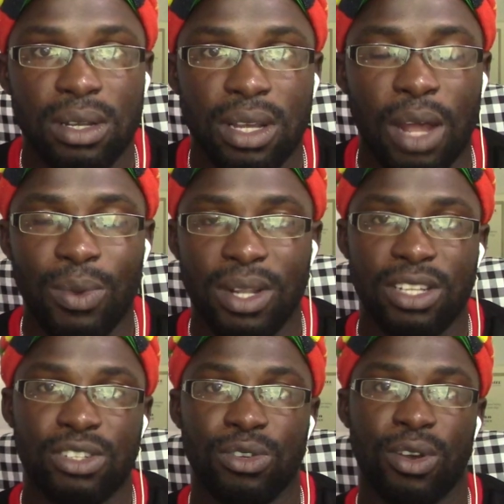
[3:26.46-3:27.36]
and we're
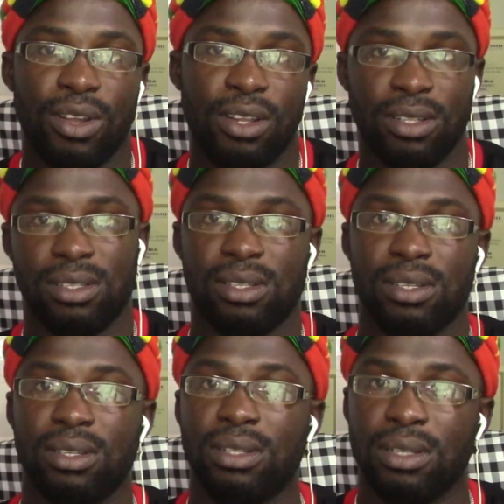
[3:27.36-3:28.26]
destroying it.
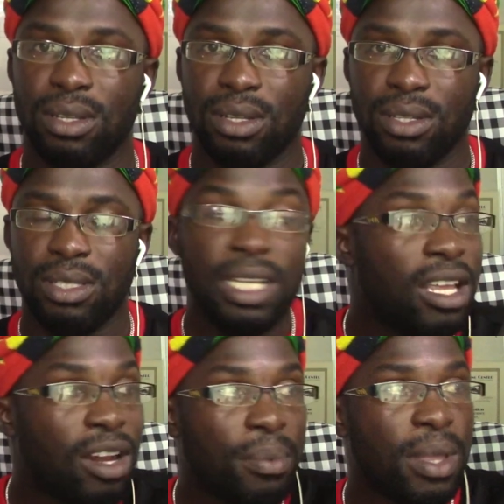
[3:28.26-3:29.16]

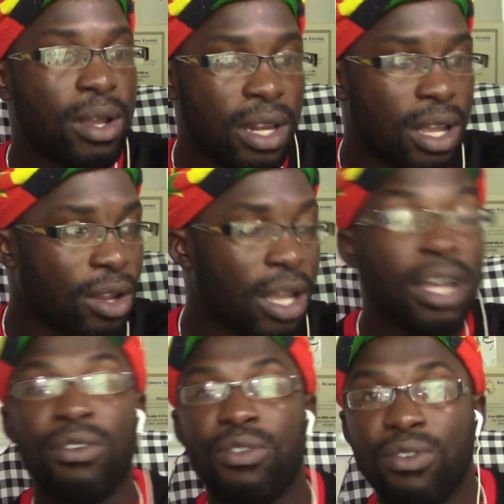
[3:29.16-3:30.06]
Digging up the
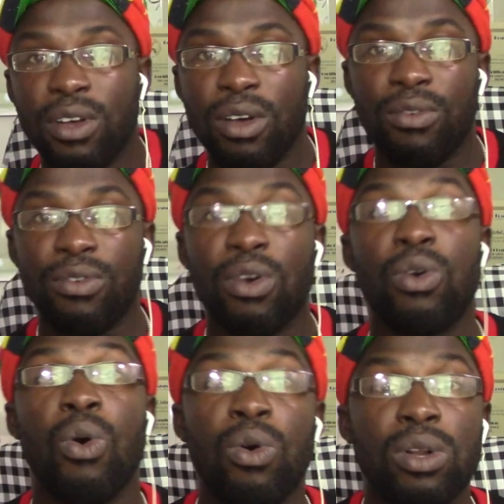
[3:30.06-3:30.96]
earth for
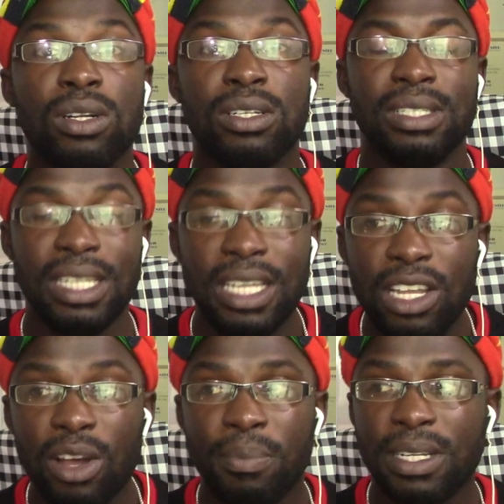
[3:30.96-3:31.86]
gold,
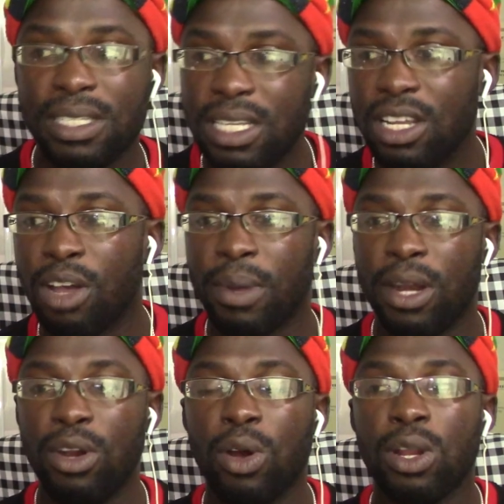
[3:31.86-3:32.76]
digging up
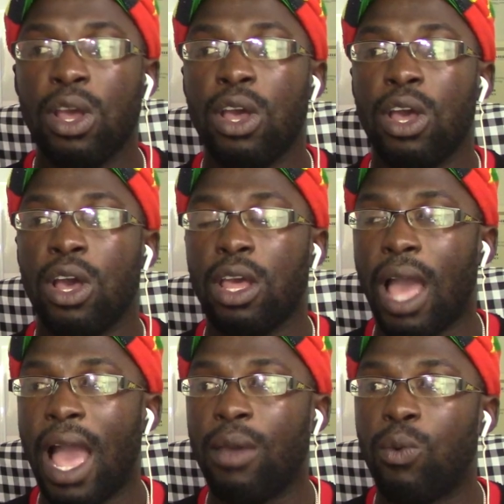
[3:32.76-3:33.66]
and not.
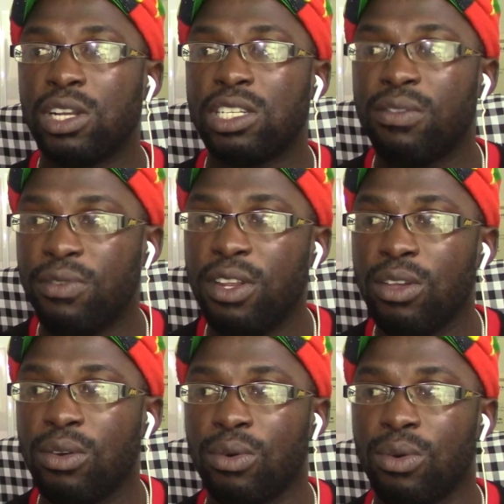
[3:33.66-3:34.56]
I watched a
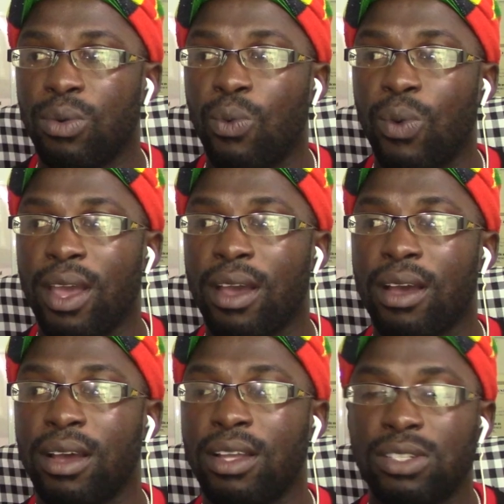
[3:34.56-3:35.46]
video where,
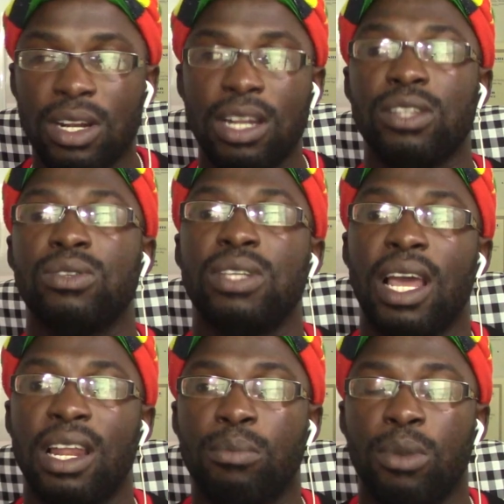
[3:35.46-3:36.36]
it's not linked to
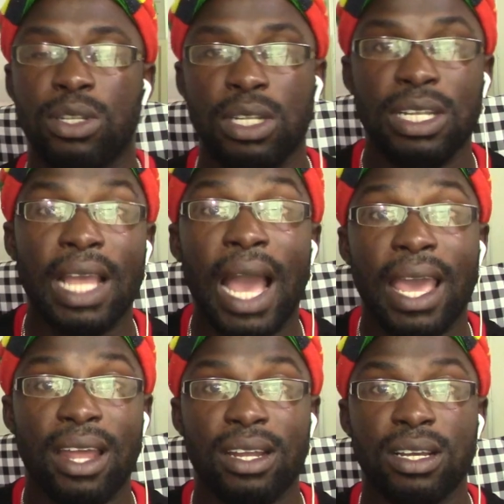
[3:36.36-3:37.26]
Thailand, but in
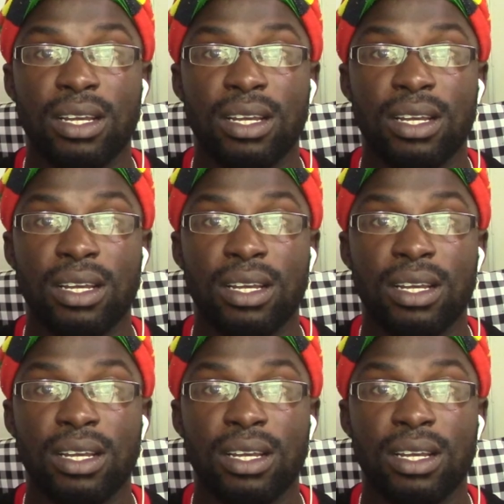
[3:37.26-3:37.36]
Guyana,